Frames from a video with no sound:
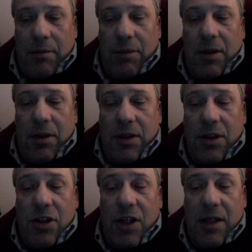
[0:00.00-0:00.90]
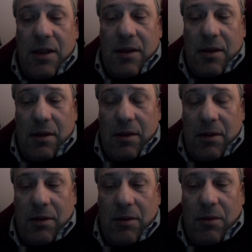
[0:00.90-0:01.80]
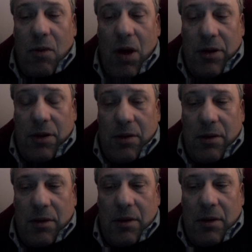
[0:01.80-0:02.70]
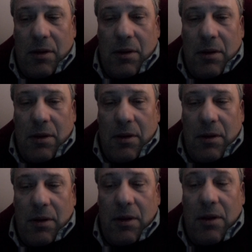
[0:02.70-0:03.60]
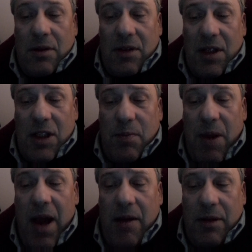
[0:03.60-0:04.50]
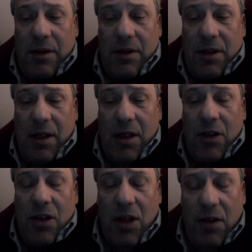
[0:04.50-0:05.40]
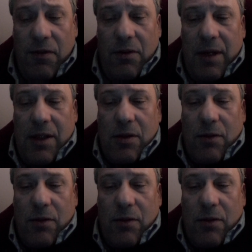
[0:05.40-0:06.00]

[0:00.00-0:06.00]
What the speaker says: Because it's just what? It's experiencing the influence